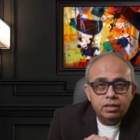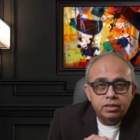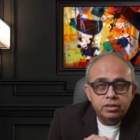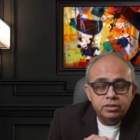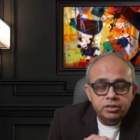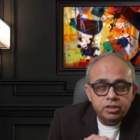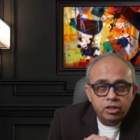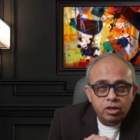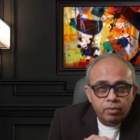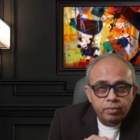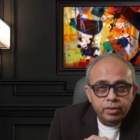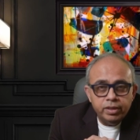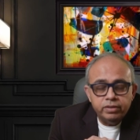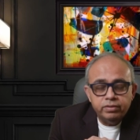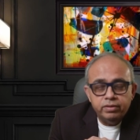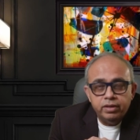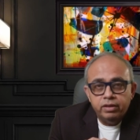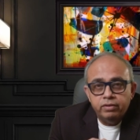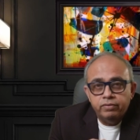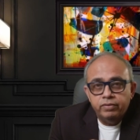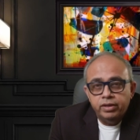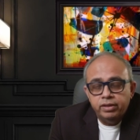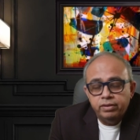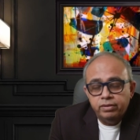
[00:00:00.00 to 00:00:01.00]
genomic
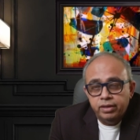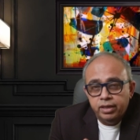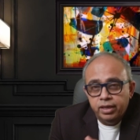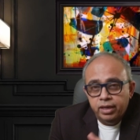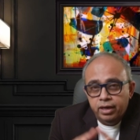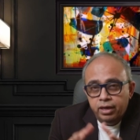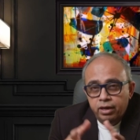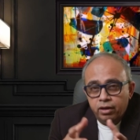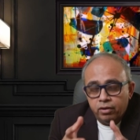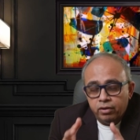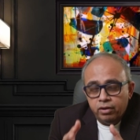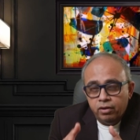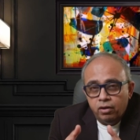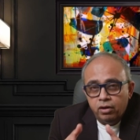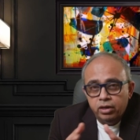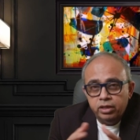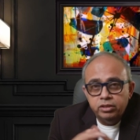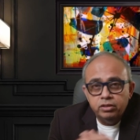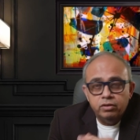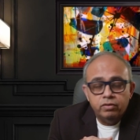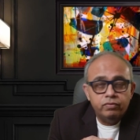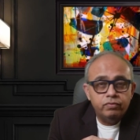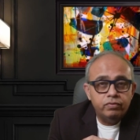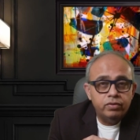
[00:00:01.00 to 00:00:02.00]
sequencing and our knowledge
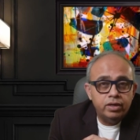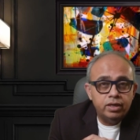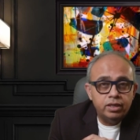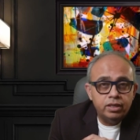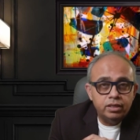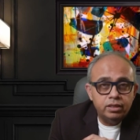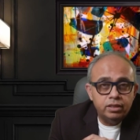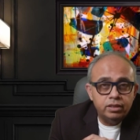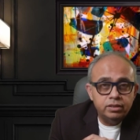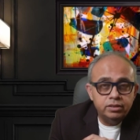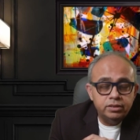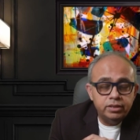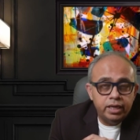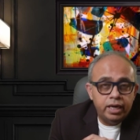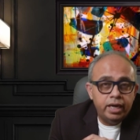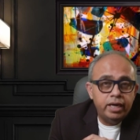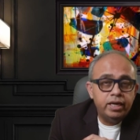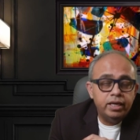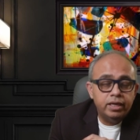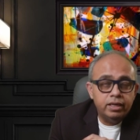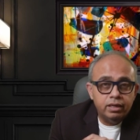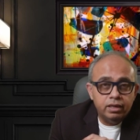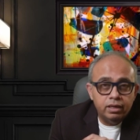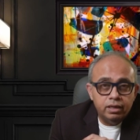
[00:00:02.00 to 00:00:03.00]
of uh,
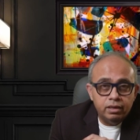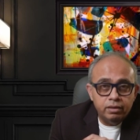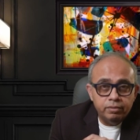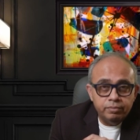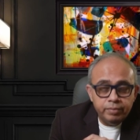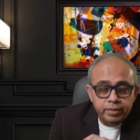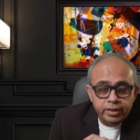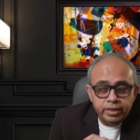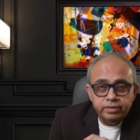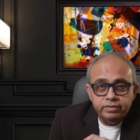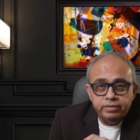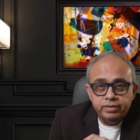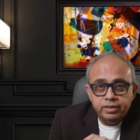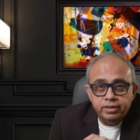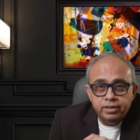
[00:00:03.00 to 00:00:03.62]
genetic uh, medicine.